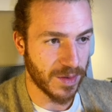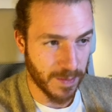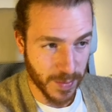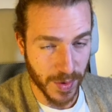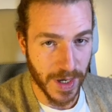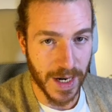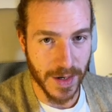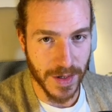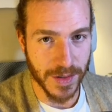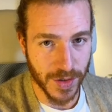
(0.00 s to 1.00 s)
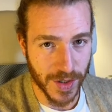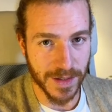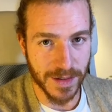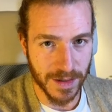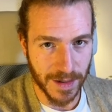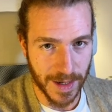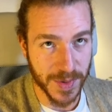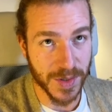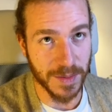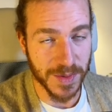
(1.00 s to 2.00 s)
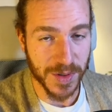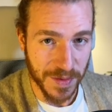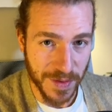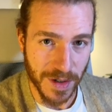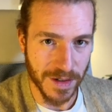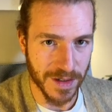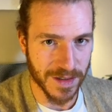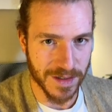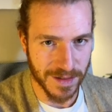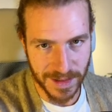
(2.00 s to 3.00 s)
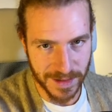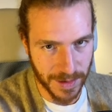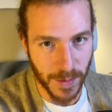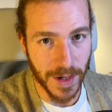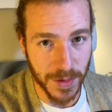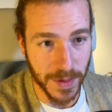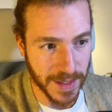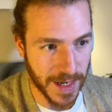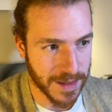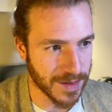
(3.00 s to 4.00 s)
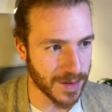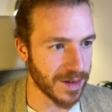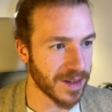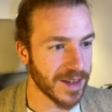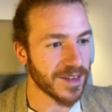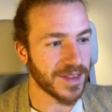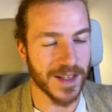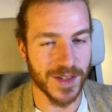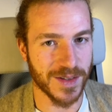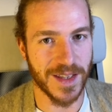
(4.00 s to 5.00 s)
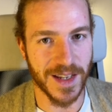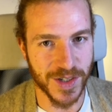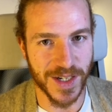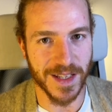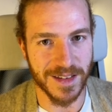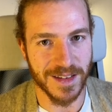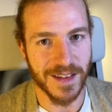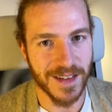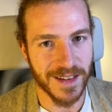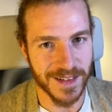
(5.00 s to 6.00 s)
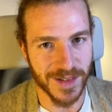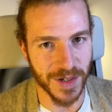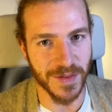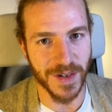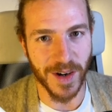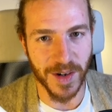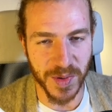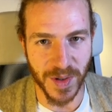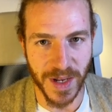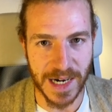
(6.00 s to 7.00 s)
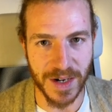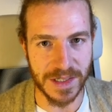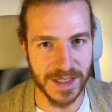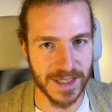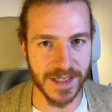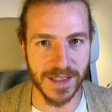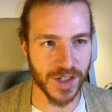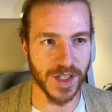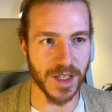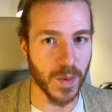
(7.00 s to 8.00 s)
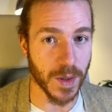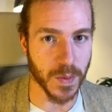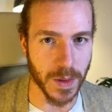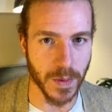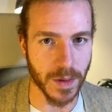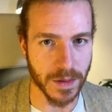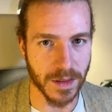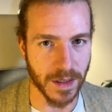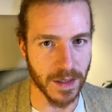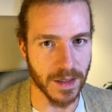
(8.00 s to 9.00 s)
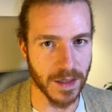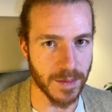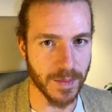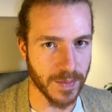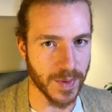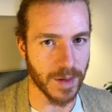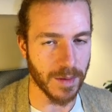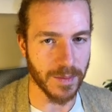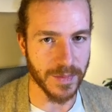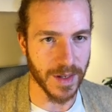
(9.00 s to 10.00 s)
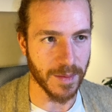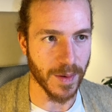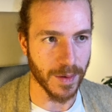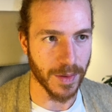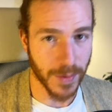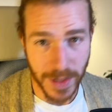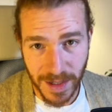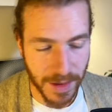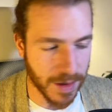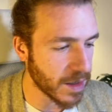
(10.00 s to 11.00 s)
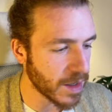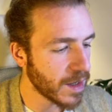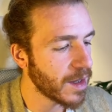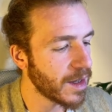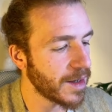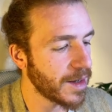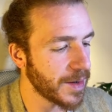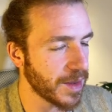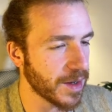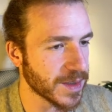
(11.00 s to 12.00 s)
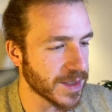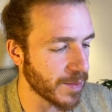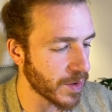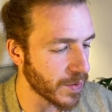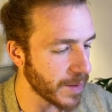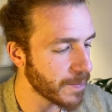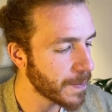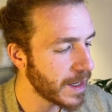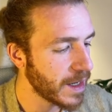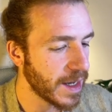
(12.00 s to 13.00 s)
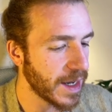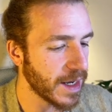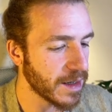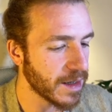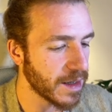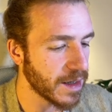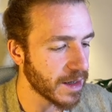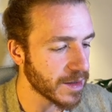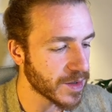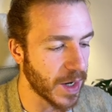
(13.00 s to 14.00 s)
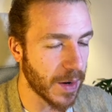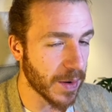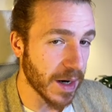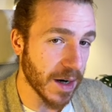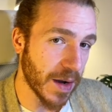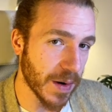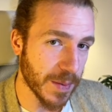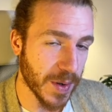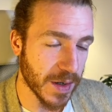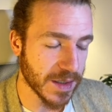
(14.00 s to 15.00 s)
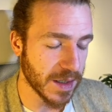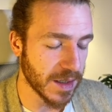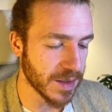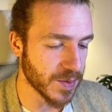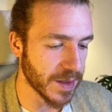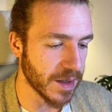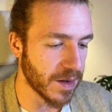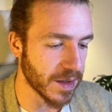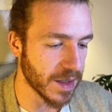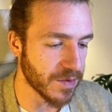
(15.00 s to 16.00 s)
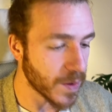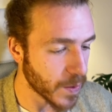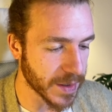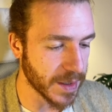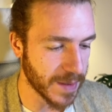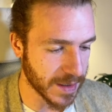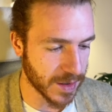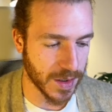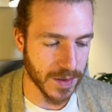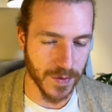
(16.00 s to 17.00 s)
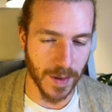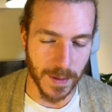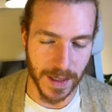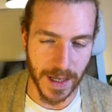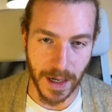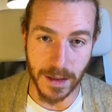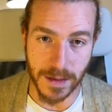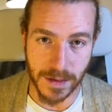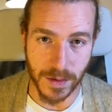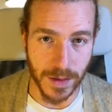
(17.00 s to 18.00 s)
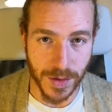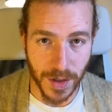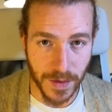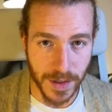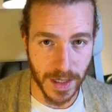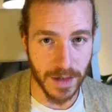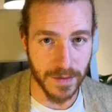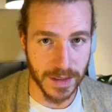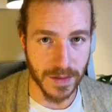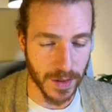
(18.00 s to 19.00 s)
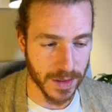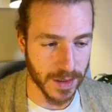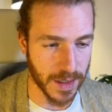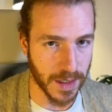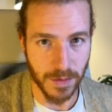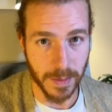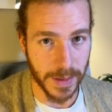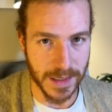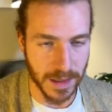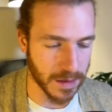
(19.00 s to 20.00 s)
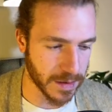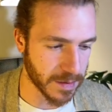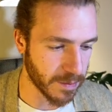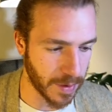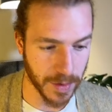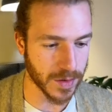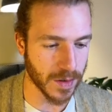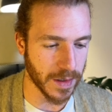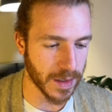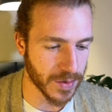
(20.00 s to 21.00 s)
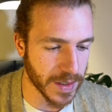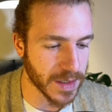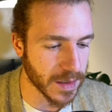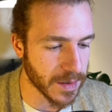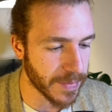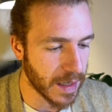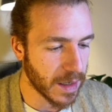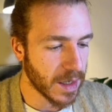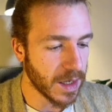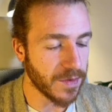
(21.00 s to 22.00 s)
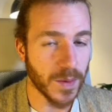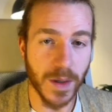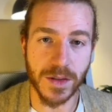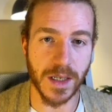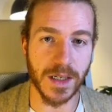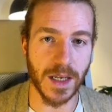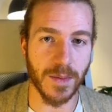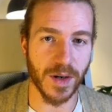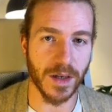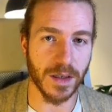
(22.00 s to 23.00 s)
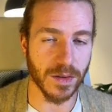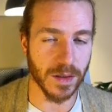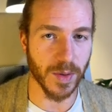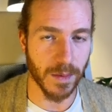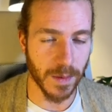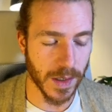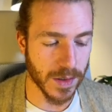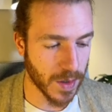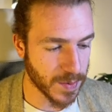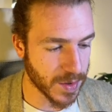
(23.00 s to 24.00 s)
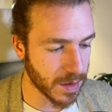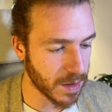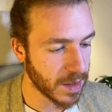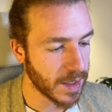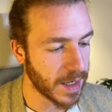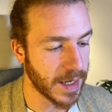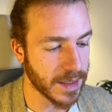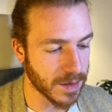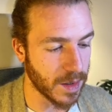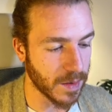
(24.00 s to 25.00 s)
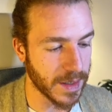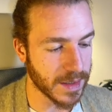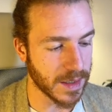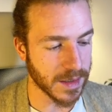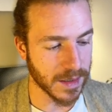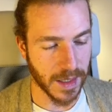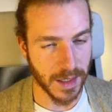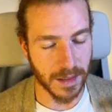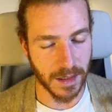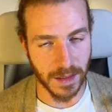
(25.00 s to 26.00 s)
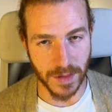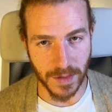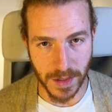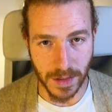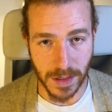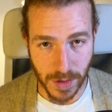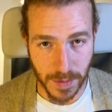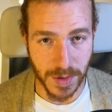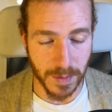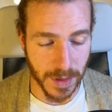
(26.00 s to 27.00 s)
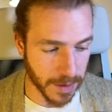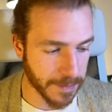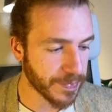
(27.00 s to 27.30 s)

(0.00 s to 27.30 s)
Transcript: Protohackers chat upstream server is the one doing that. So that chat server on Protohackers is essentially what we wrote in the problem number 3, I think. I think it was number 3. And so our proxy is really only forwarding messages from clients to the servers and vice versa and replacing these bogus coin addresses. If you want to dig deeper into the problem description, as always, it's linked in the video description below.